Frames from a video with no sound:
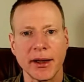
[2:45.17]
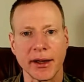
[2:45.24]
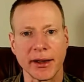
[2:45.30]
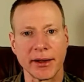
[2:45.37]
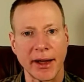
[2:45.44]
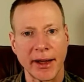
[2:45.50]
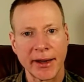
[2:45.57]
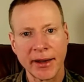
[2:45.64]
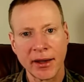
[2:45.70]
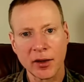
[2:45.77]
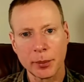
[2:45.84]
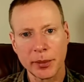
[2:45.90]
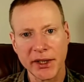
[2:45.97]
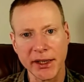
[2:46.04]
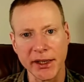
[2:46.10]
In
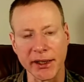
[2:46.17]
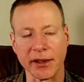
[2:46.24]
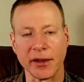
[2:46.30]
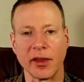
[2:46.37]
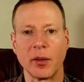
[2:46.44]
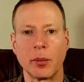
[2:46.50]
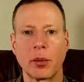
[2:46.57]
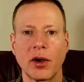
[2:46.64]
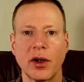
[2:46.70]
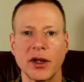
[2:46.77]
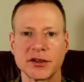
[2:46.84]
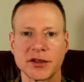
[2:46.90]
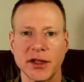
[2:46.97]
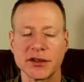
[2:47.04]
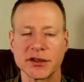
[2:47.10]
NLP, the
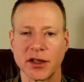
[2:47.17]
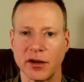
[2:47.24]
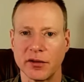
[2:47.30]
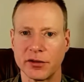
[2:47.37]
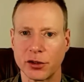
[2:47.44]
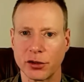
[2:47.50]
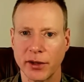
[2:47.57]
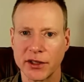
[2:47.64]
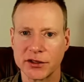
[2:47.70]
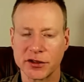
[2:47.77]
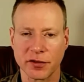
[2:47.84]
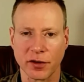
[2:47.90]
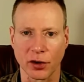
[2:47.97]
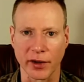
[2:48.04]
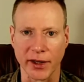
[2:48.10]
process of
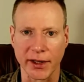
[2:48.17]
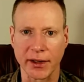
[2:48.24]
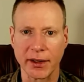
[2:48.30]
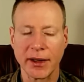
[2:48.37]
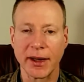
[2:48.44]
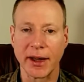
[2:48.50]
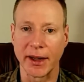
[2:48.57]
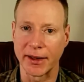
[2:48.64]
transferring